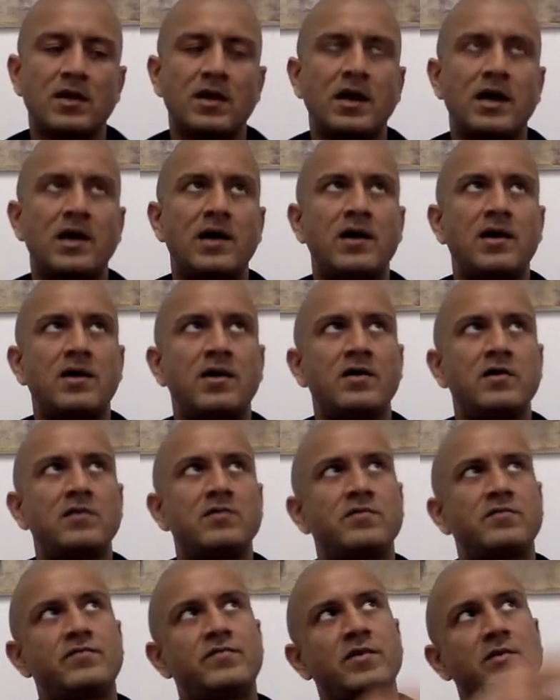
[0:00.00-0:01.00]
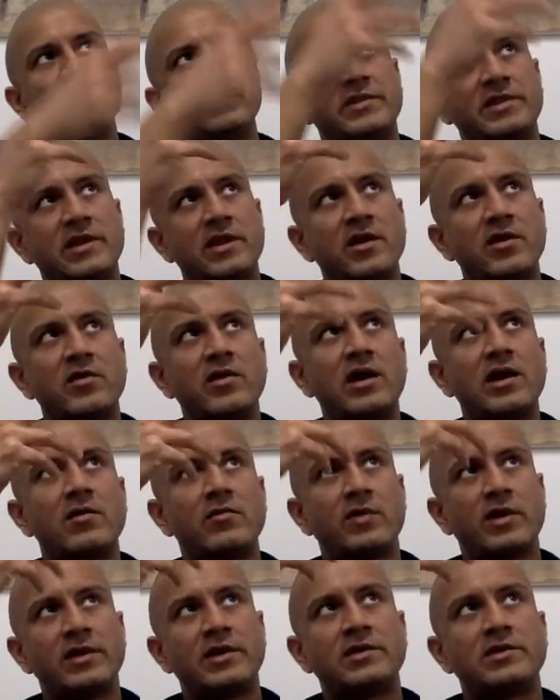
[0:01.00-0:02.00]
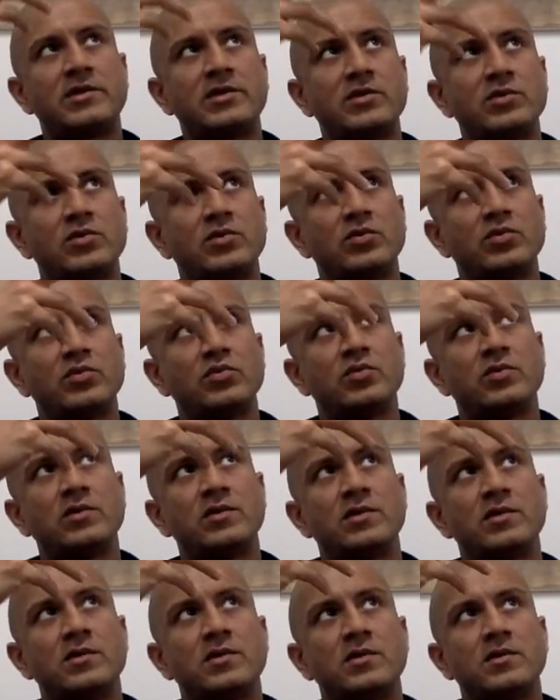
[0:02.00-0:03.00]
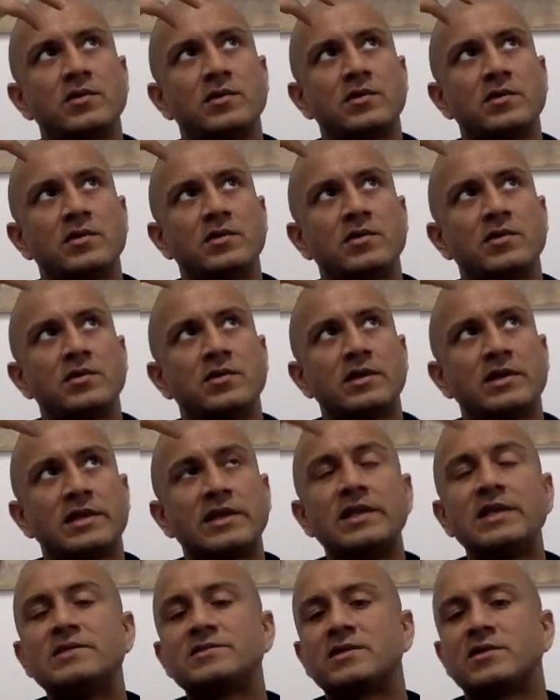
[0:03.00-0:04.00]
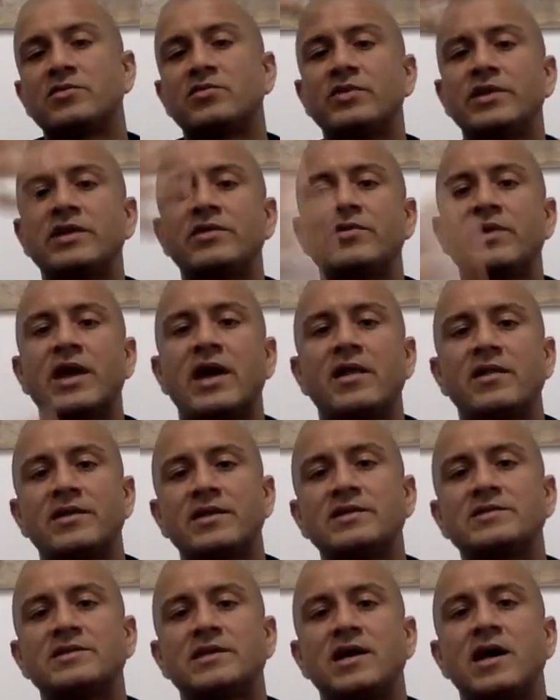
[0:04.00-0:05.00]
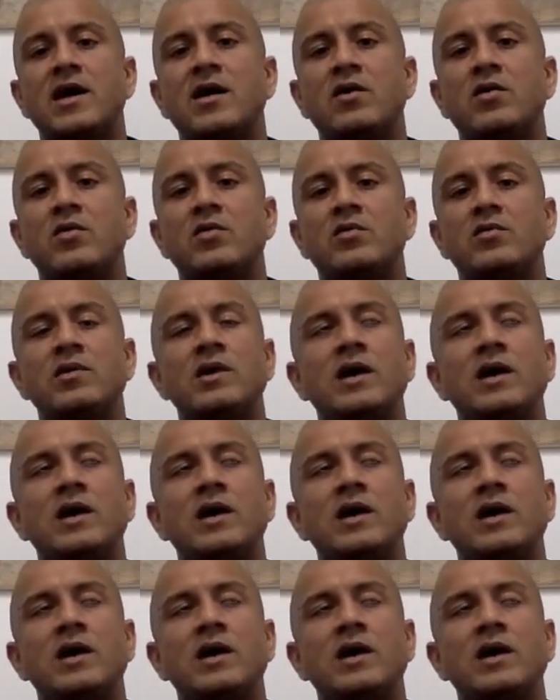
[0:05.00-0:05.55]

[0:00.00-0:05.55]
From there, I went into at least three realities and how